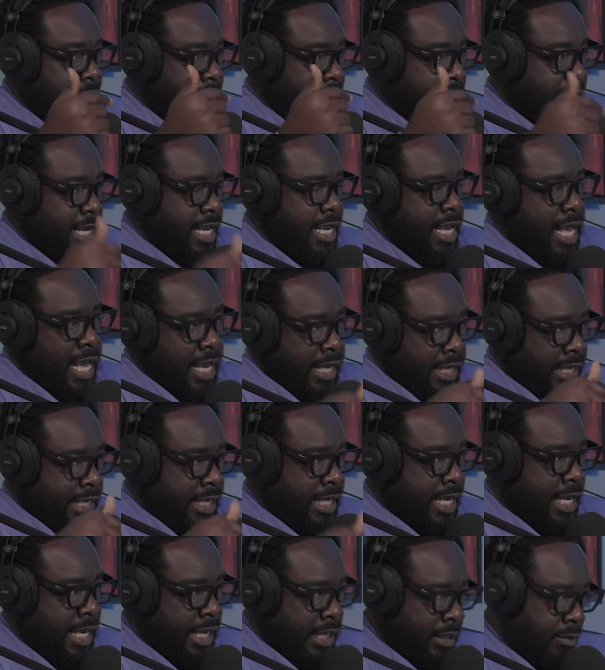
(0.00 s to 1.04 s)
The day I
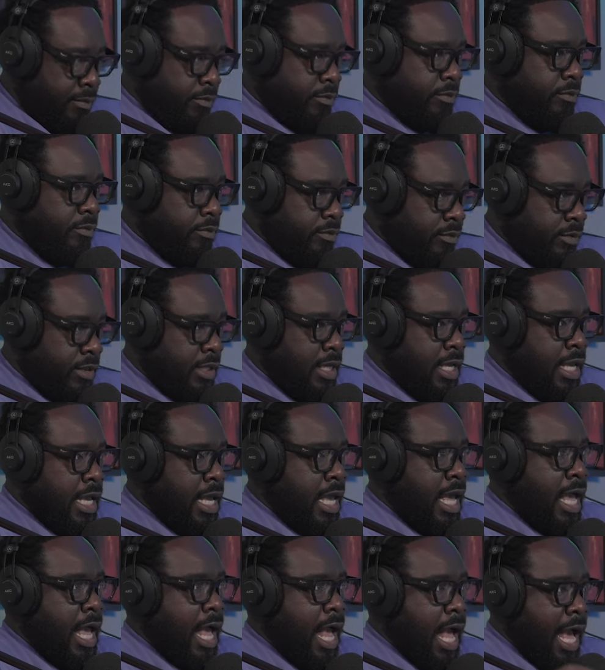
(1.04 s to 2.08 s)
came,
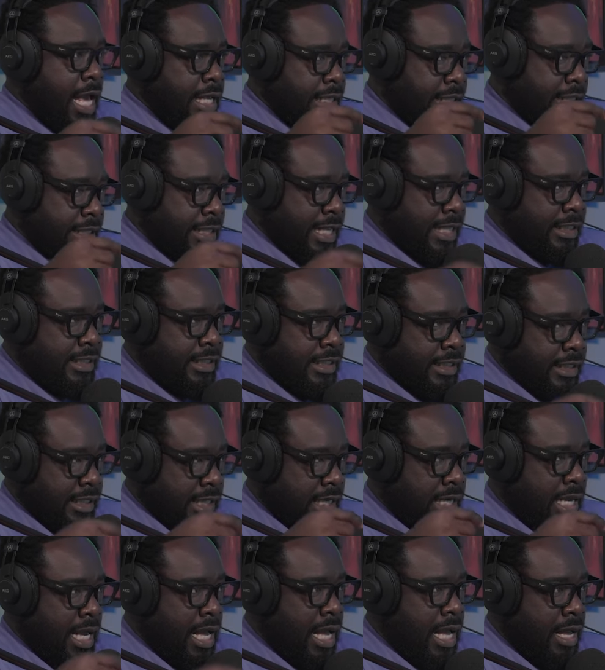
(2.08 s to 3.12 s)
I sat in
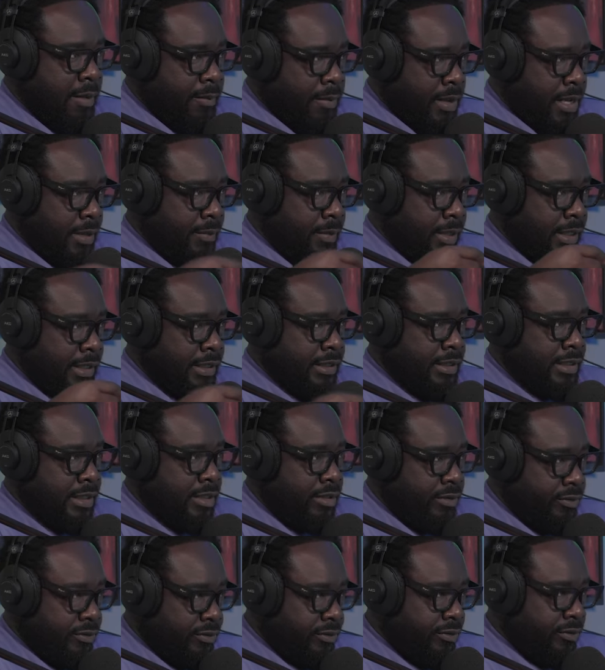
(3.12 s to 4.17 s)
the car by
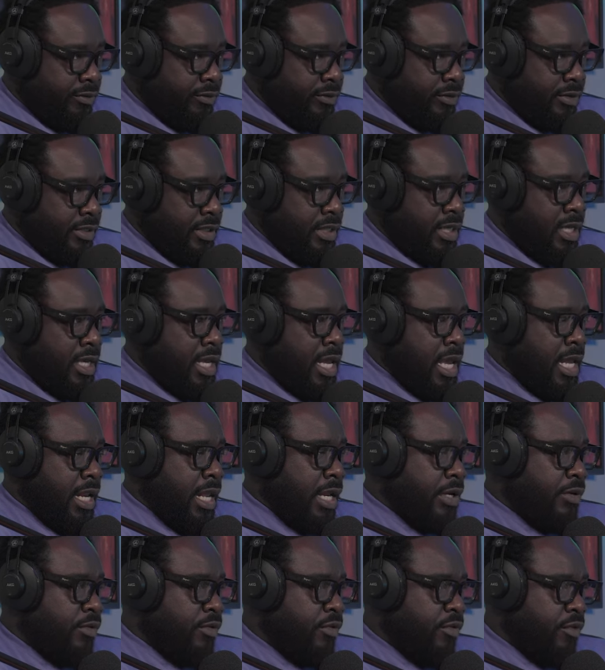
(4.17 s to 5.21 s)
myself
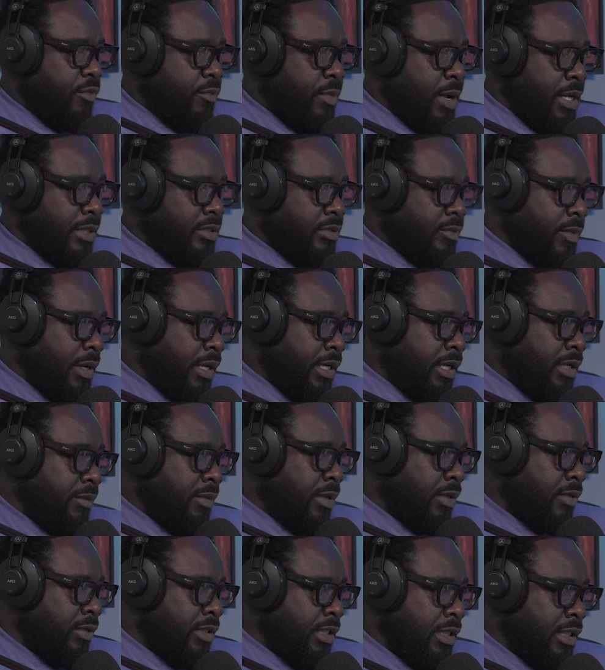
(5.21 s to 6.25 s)
and I drove back to my
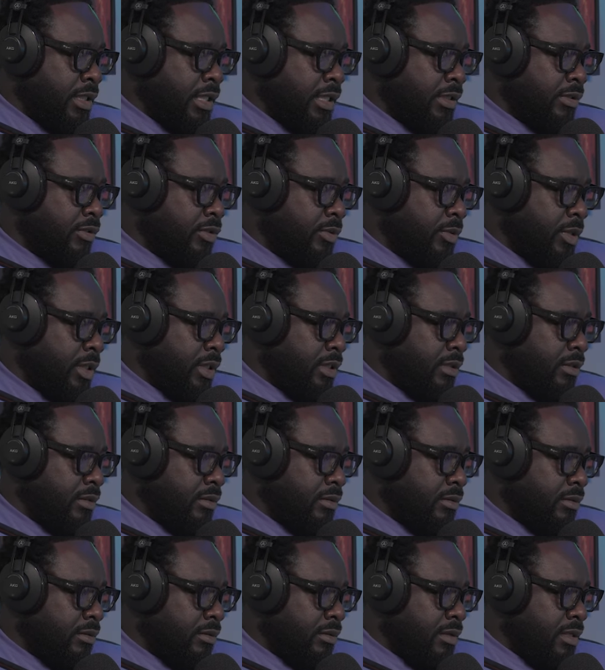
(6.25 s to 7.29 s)
neighborhood in Dansuman.
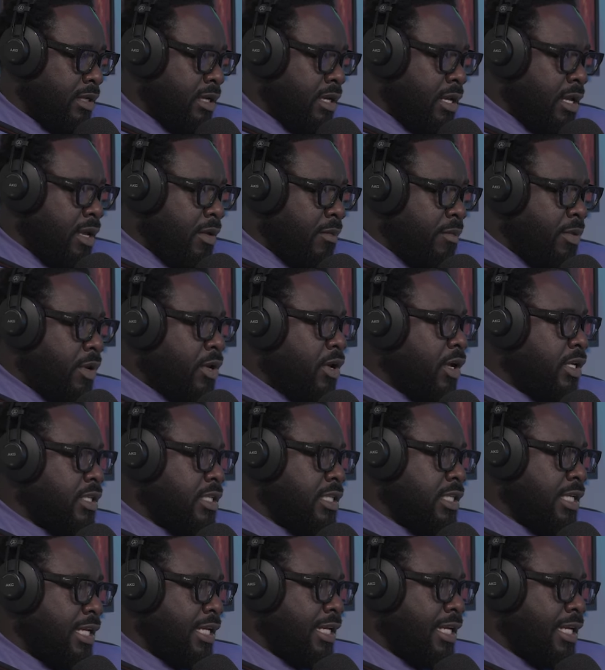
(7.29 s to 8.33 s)

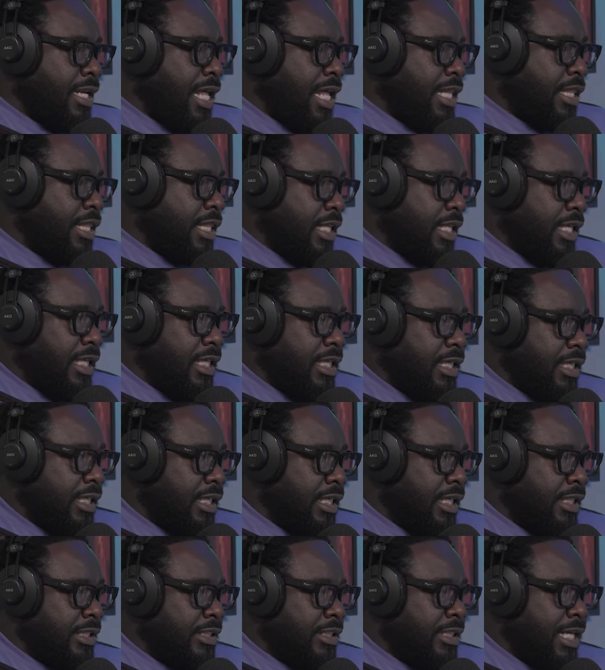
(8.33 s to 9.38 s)
Because
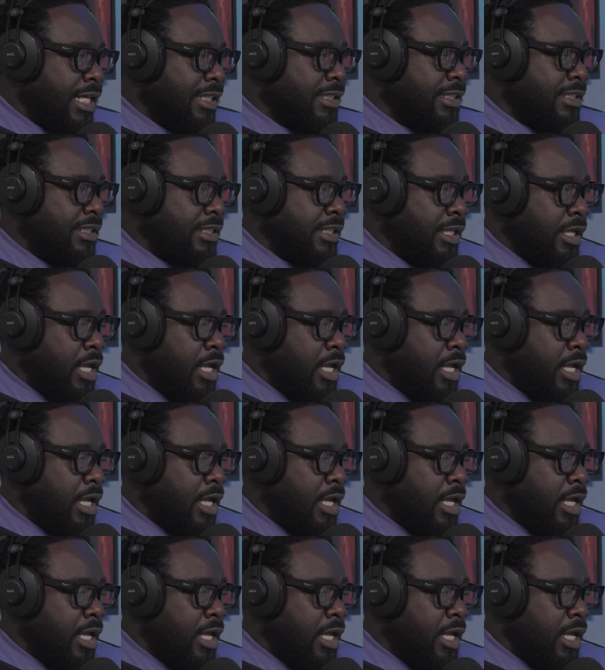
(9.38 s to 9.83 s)
nothing is that...